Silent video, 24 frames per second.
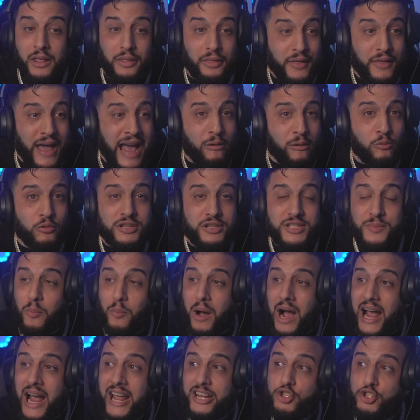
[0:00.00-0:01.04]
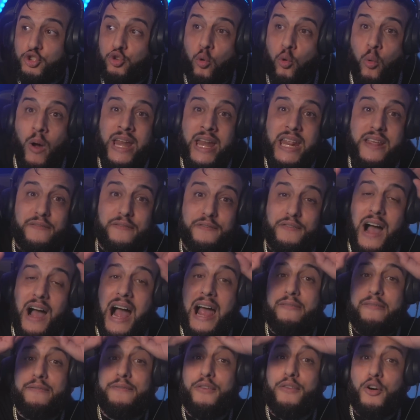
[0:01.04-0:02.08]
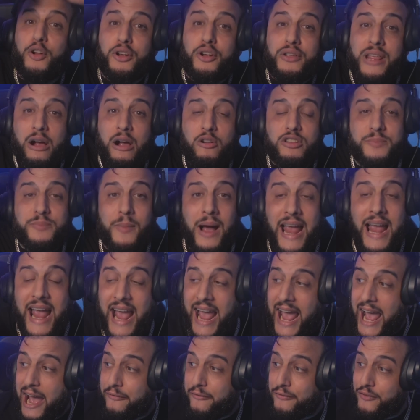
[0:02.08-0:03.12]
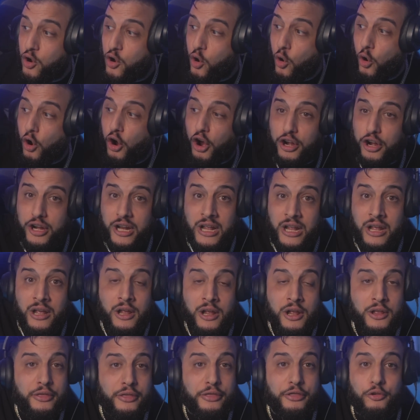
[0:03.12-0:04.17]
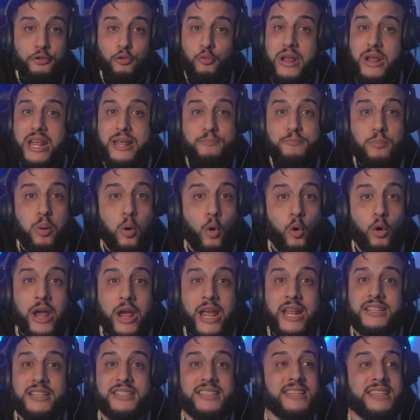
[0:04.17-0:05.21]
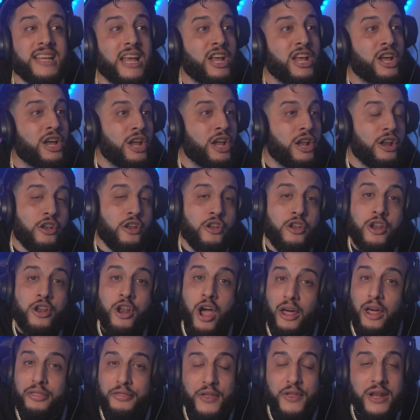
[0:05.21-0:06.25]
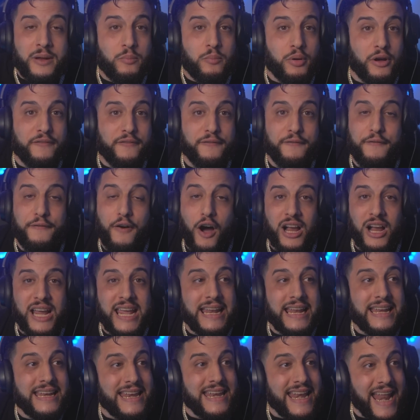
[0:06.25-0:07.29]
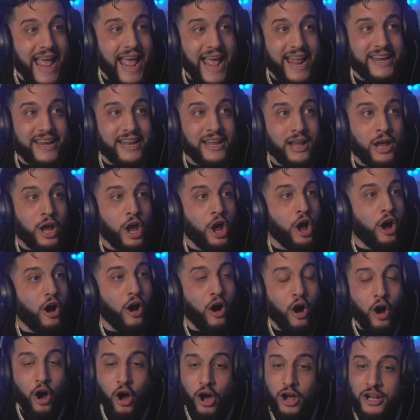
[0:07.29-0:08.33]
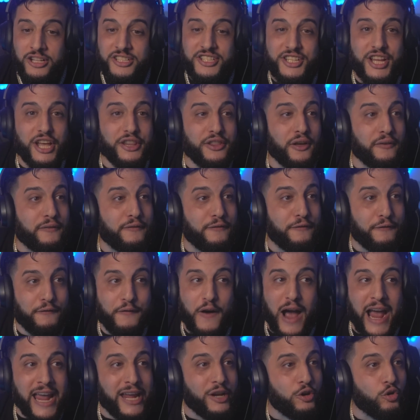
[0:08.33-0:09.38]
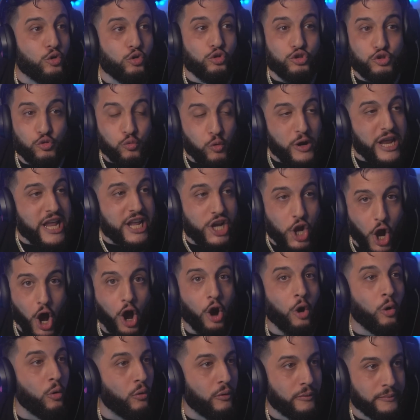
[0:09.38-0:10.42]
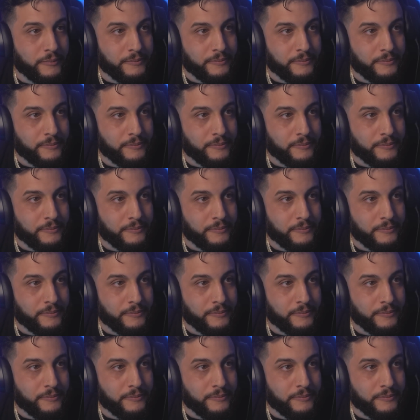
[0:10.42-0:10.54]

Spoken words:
That was my 25-footer. That was my half court, 3 points, nothing but fucking net. On to the finals we go.